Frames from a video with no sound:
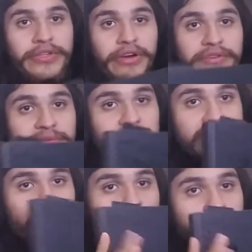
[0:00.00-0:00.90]
well known for
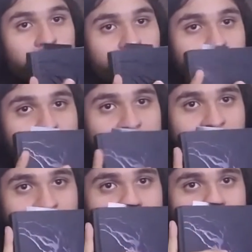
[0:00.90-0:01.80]
his artwork in
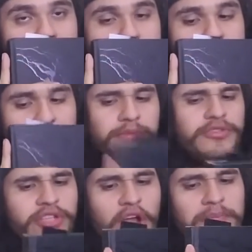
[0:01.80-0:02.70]
a
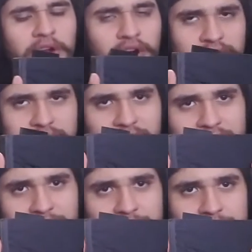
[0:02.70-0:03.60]
tabletop card
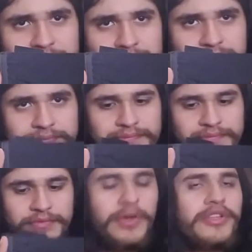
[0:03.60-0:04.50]
game.
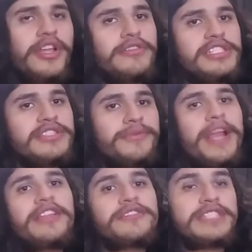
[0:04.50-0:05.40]
Well, no, just a
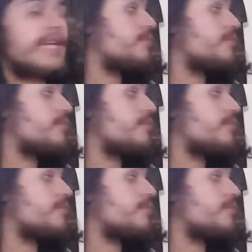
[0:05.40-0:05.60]
regular